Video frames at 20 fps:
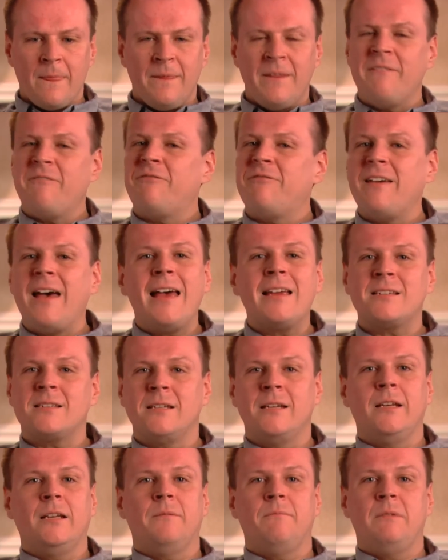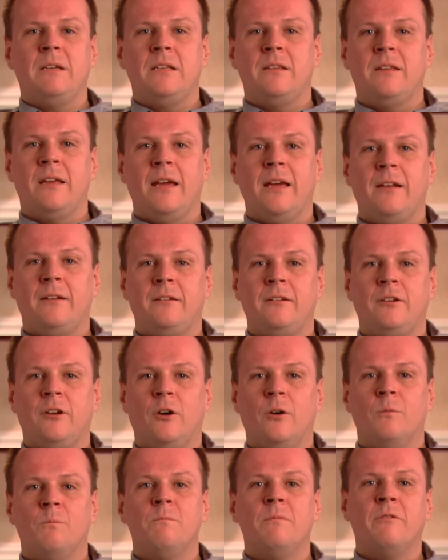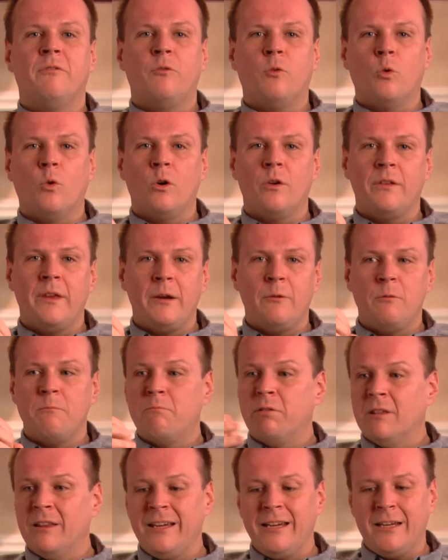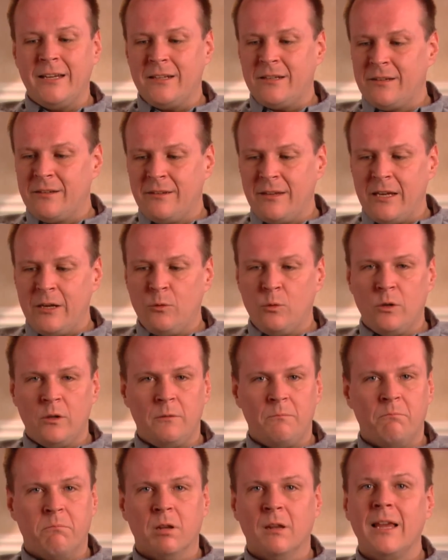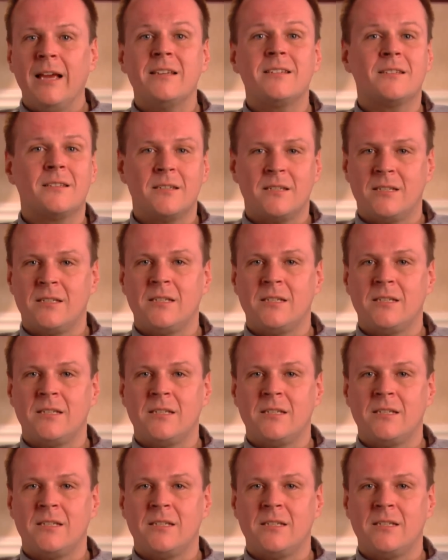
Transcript: That fascinated me, that, before they would plant, they would bless the